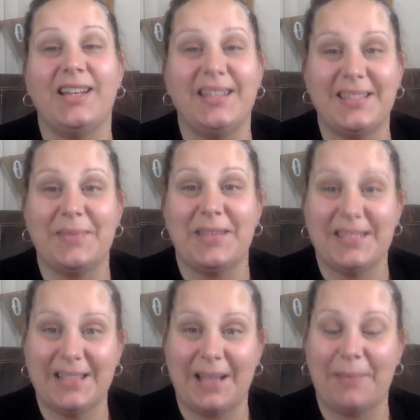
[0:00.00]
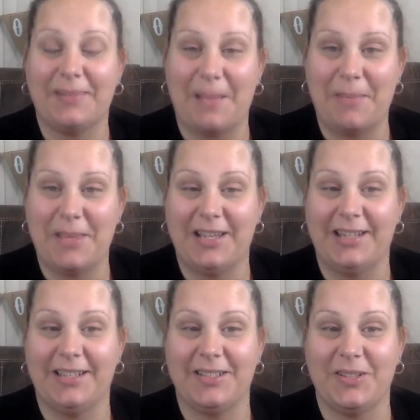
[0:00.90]
needs to stop
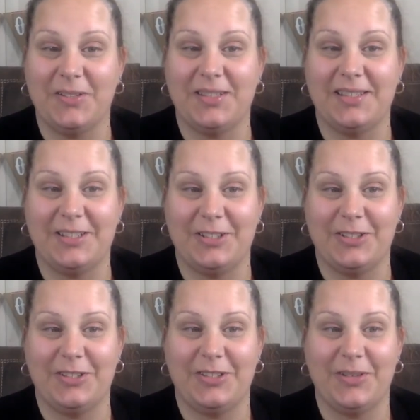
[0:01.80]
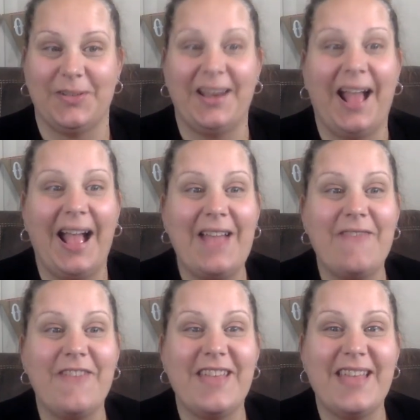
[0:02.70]
making excuses and just do it. Hi,
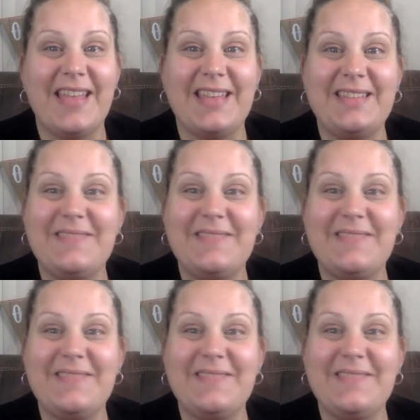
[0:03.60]
Finn.